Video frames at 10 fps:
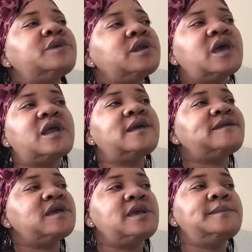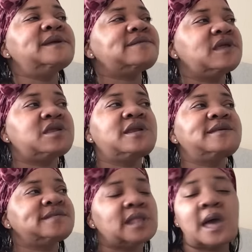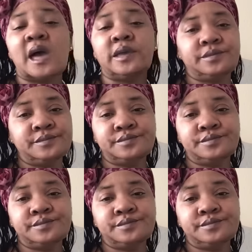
to get a headache to keep listening to this lie.